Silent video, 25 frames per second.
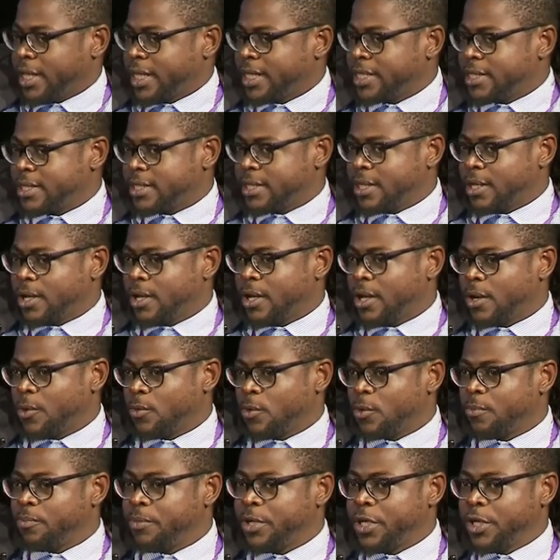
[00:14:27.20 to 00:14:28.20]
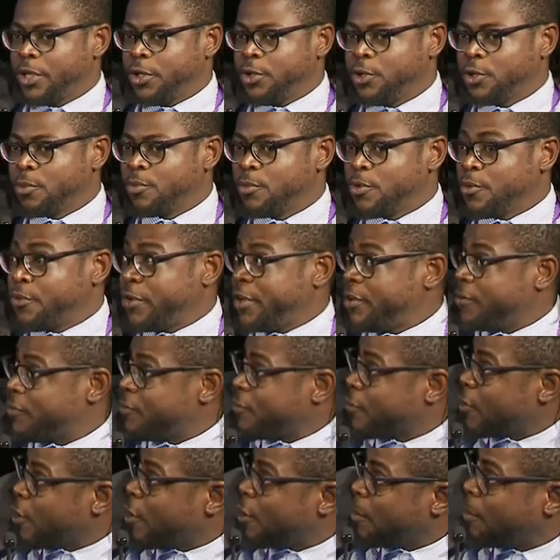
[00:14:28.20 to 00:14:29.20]
it will be you moving
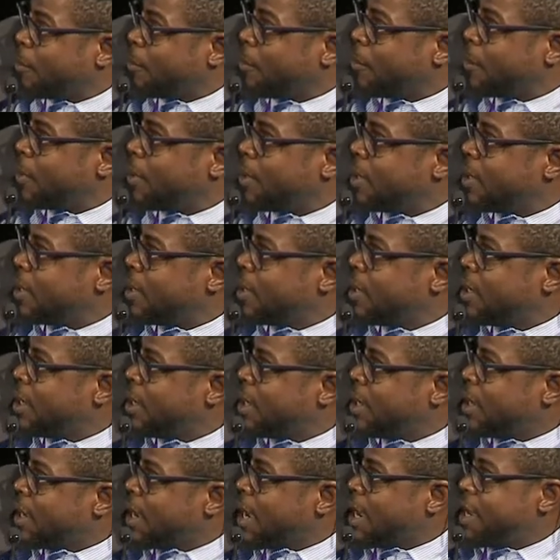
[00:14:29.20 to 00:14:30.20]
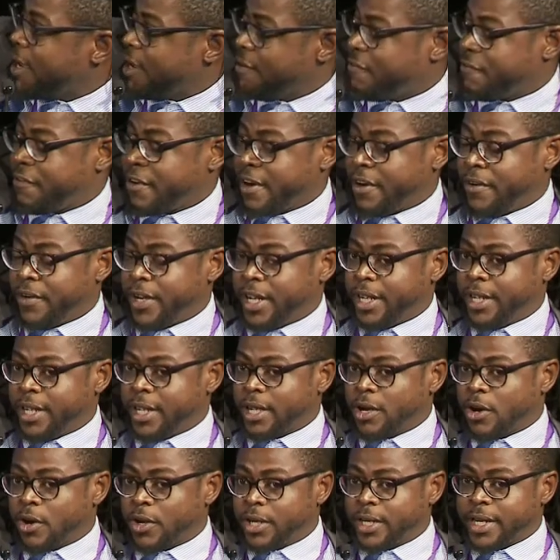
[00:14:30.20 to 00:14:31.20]
from a very
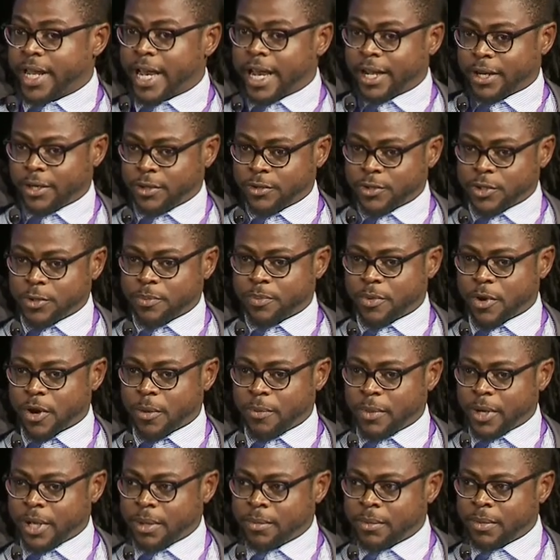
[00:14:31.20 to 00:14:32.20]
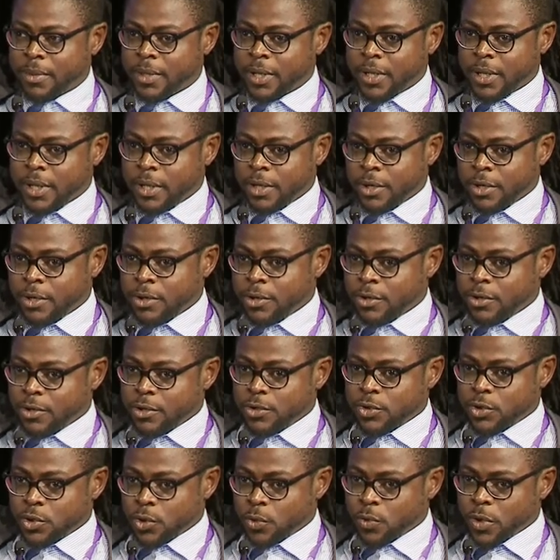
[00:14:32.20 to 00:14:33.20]
undiagnosed problem
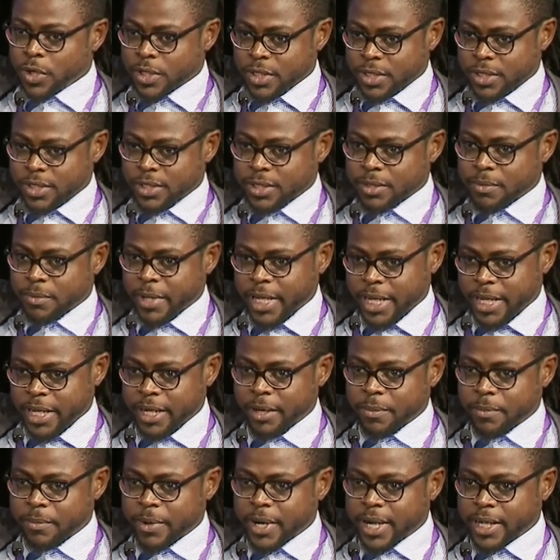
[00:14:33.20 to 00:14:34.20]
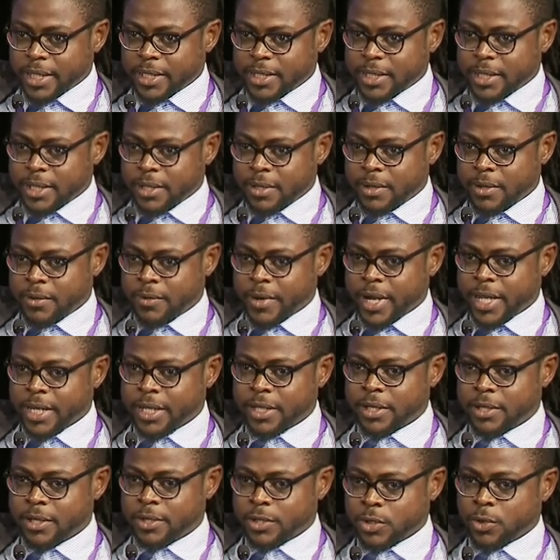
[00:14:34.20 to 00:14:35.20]
towards making impact, right?
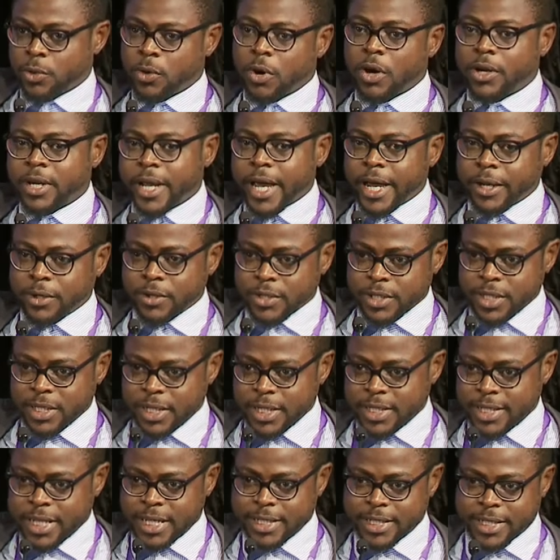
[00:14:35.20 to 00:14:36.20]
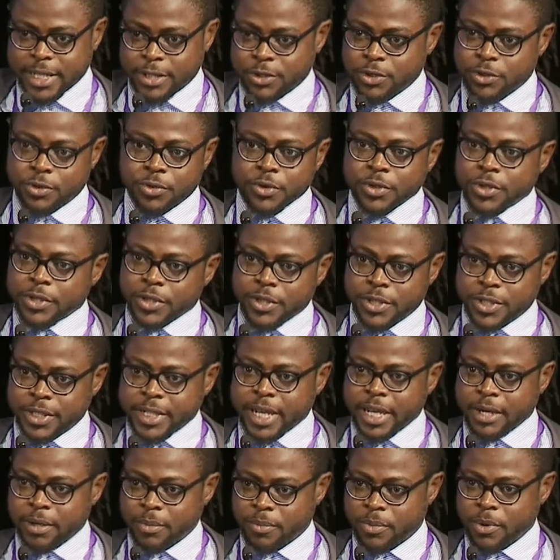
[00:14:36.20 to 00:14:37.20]
So undiagnosed in the sense that you don't
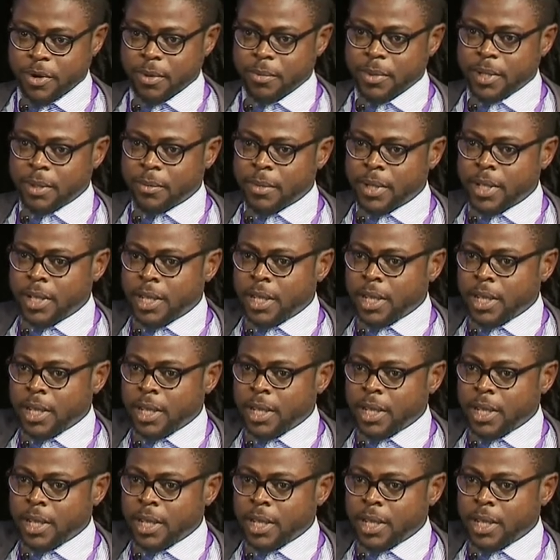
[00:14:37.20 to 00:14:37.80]
understand the problem.